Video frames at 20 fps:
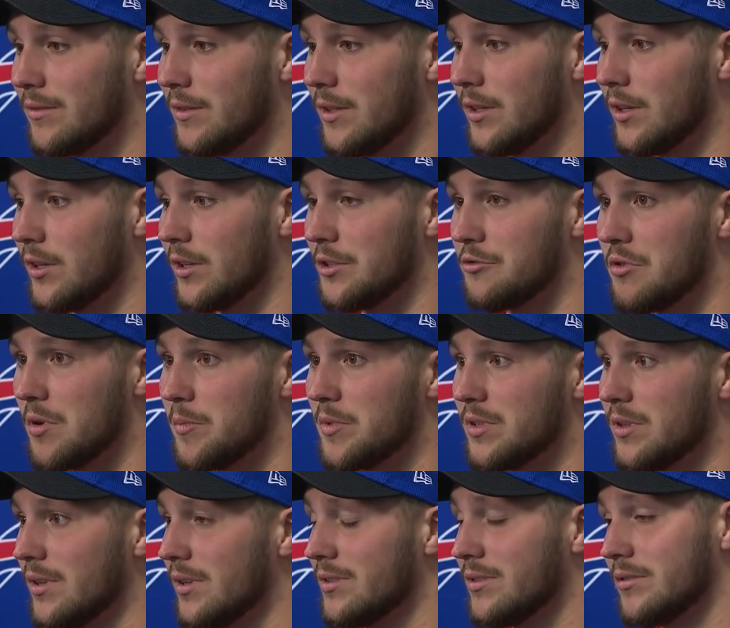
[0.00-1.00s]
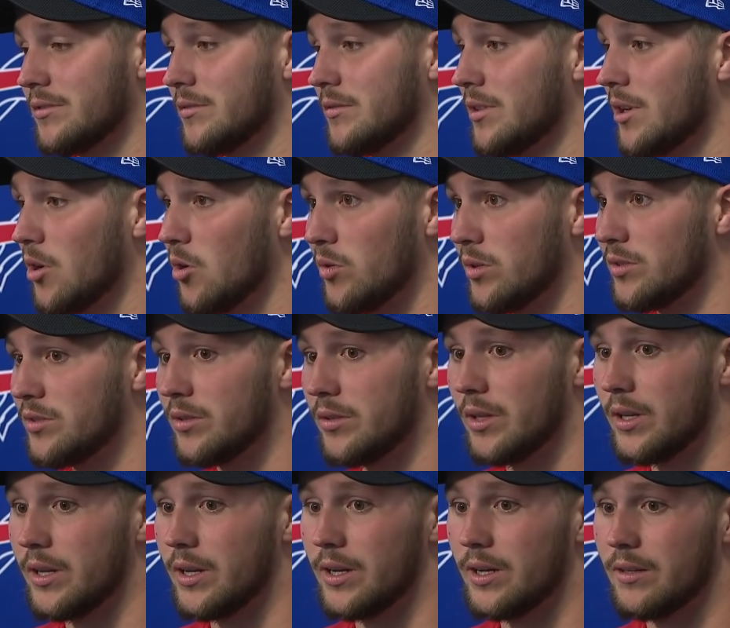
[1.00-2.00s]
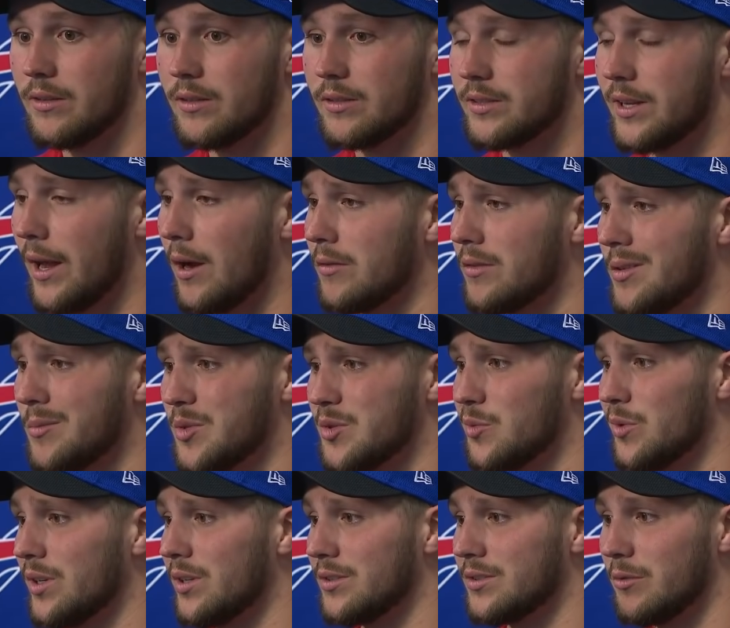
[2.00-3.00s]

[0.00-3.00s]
you know, contribute to this and go into the scout team as well.